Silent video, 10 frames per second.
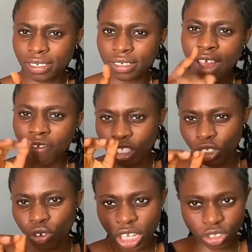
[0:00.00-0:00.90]
That
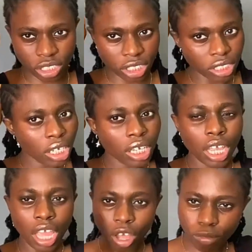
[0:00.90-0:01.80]
video actually
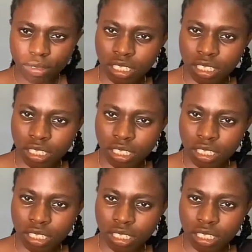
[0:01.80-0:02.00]
helped.